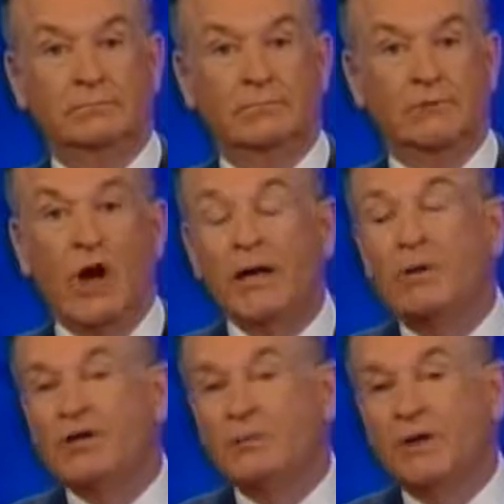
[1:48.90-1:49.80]
Talking
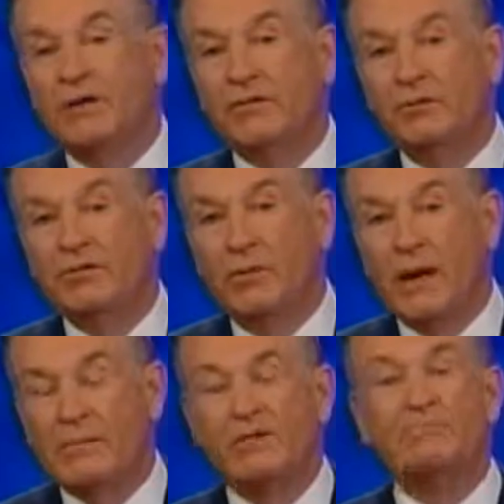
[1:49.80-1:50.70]
Points believes that Mr.
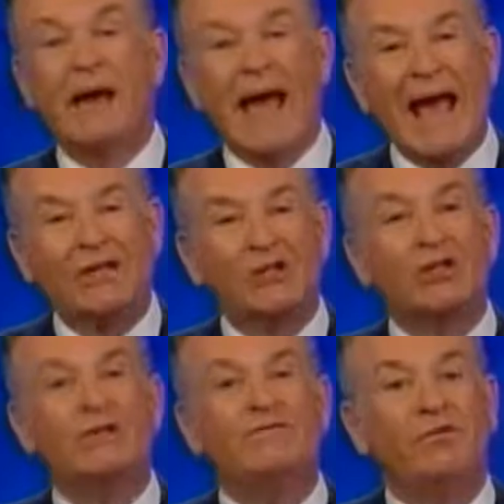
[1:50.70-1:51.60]
Obama's
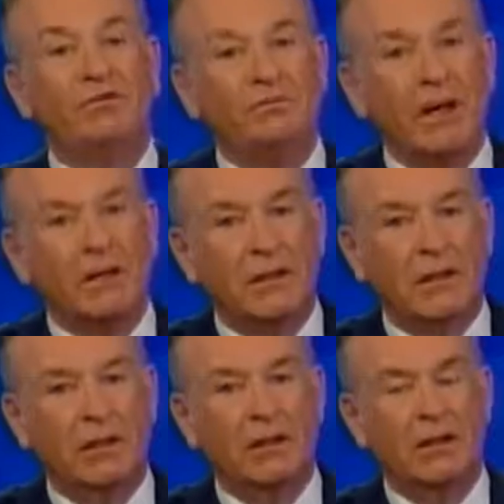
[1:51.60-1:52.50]
passion for spending
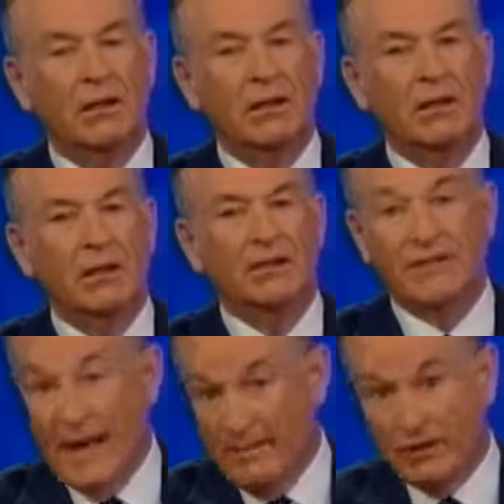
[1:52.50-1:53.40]
is
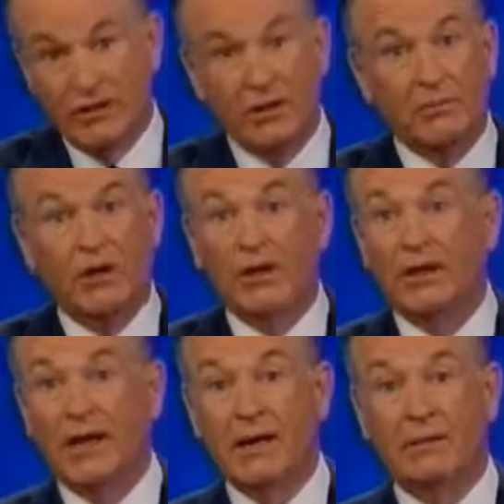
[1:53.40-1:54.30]
damaging the American
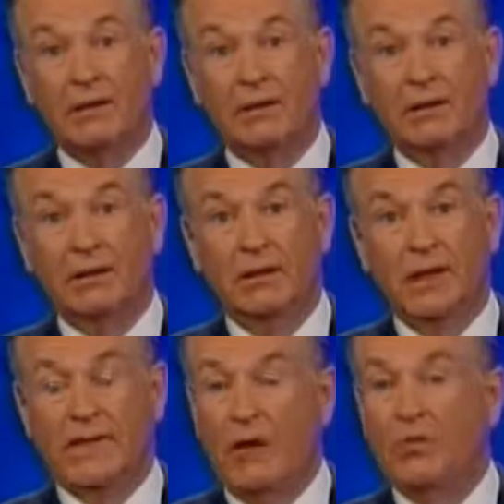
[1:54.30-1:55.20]
economy.
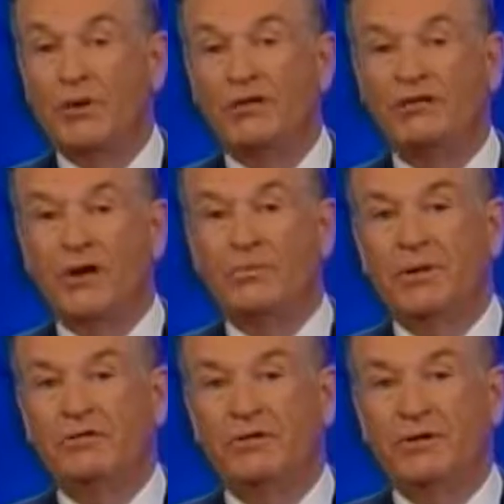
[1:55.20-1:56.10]
And that will be the
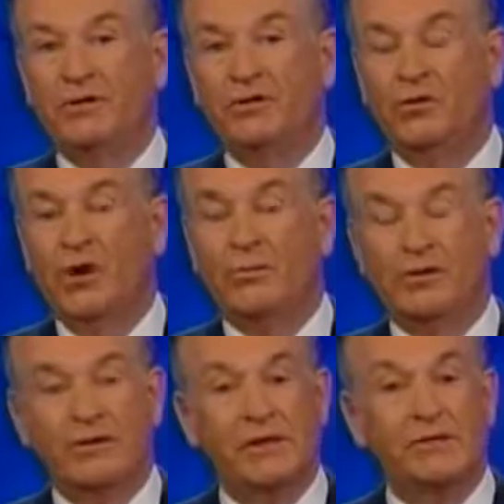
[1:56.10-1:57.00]
centerpiece of the 212
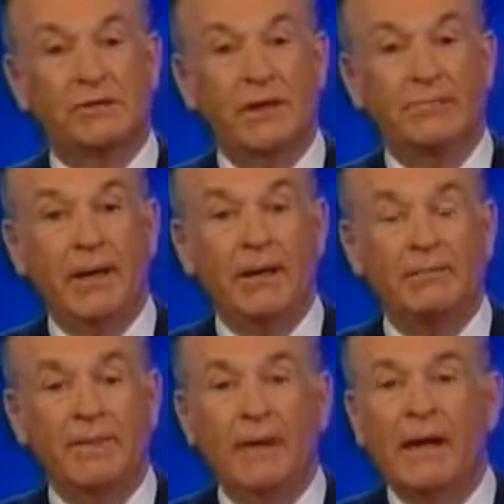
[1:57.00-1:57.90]
presidential campaign.
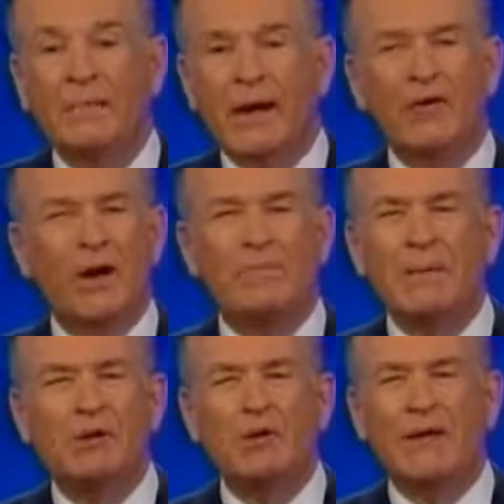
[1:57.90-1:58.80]
By the way,
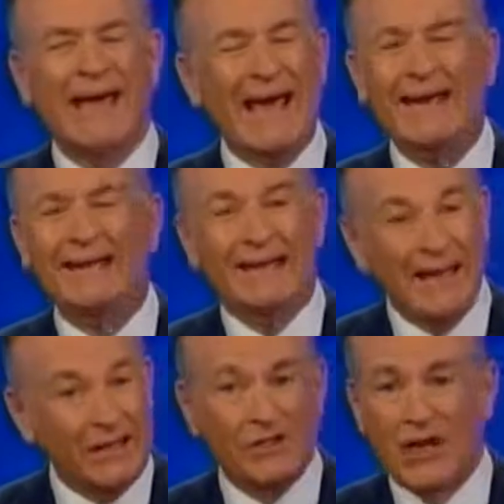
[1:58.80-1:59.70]
people who can't
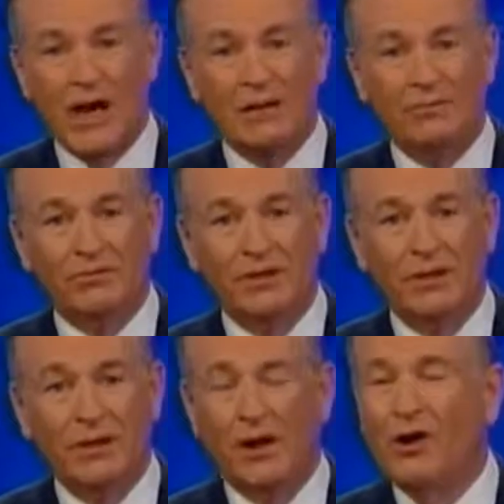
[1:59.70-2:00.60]
get jobs
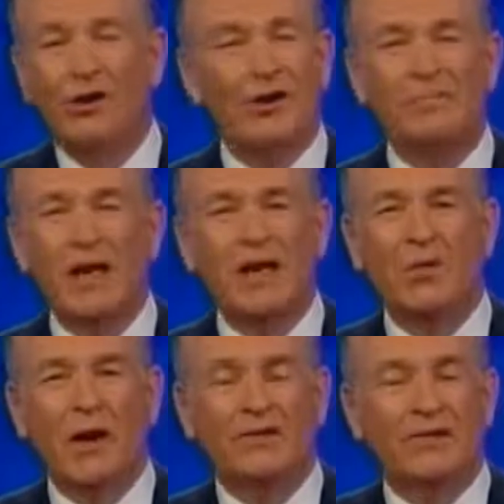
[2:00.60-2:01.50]
are hurt in many
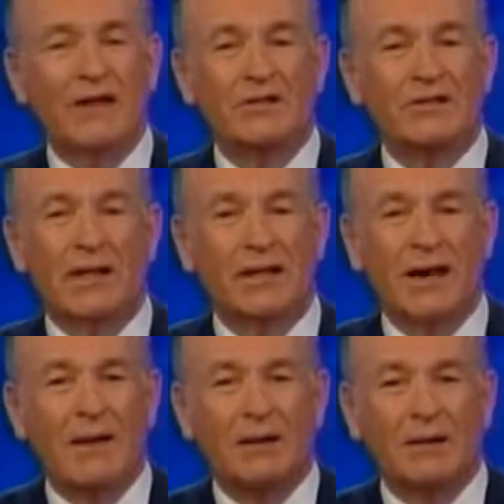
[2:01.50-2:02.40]
ways, not just
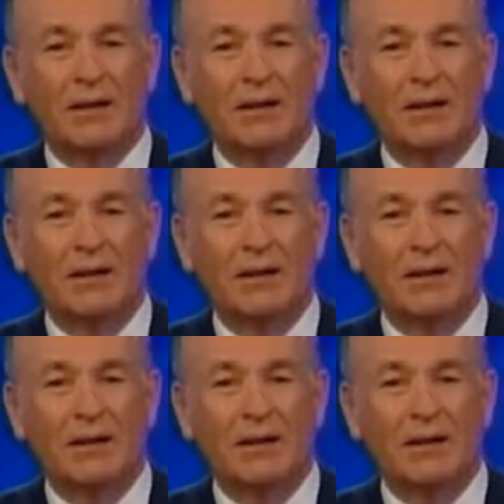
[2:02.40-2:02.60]
economically.